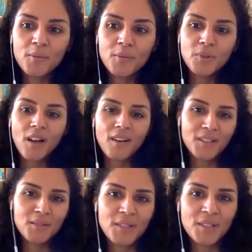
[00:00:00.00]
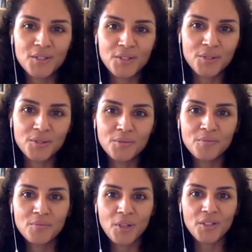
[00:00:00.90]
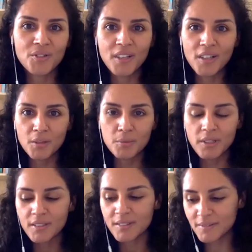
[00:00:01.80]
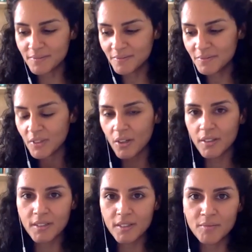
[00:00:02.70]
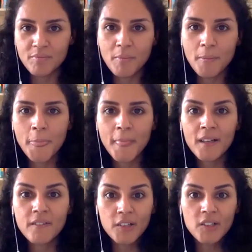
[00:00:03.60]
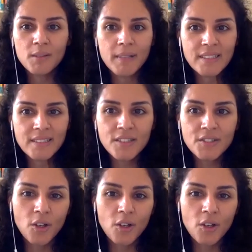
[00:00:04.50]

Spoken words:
we are committed to monitoring our work on a regular basis.